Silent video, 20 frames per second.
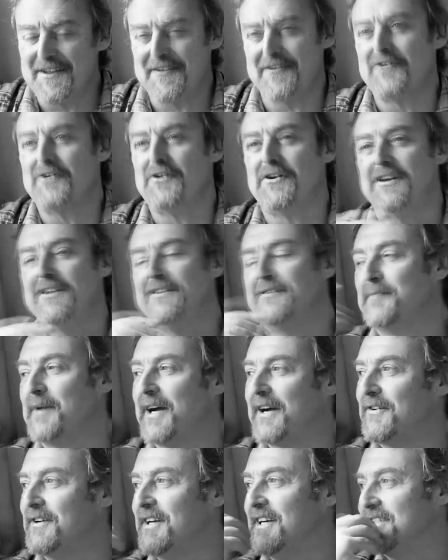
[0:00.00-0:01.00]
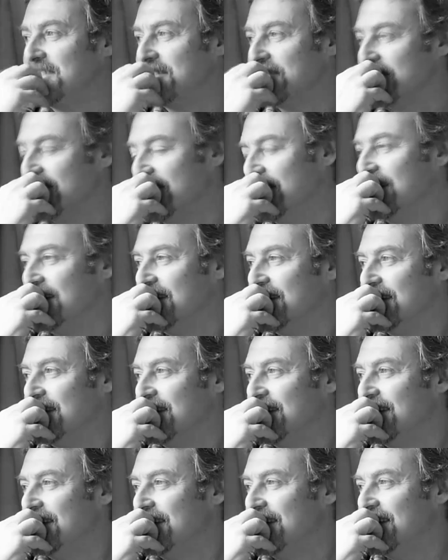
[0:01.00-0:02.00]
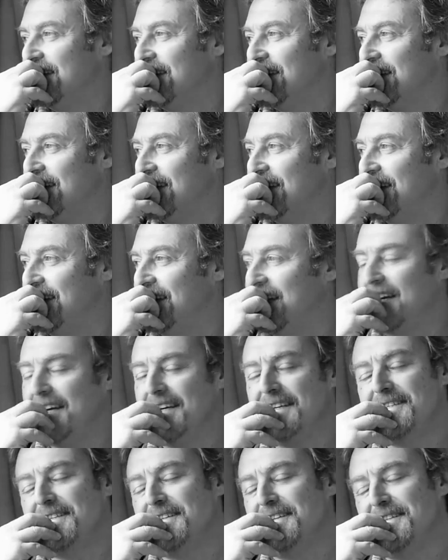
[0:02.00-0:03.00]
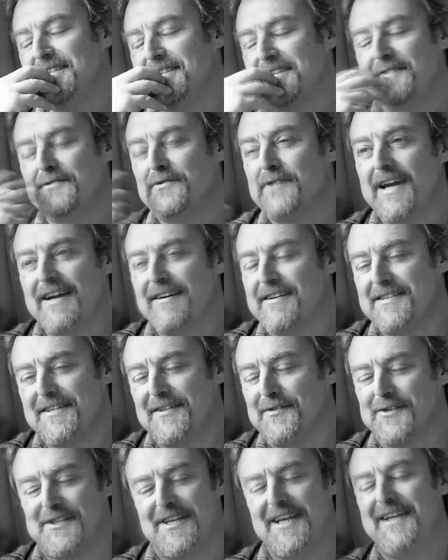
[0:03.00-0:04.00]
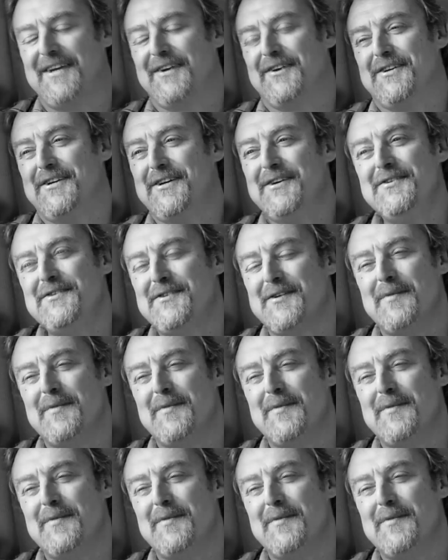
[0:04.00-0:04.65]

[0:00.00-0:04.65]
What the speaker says: only thought. I look back on it. It's still there. It's still sitting on YouTube.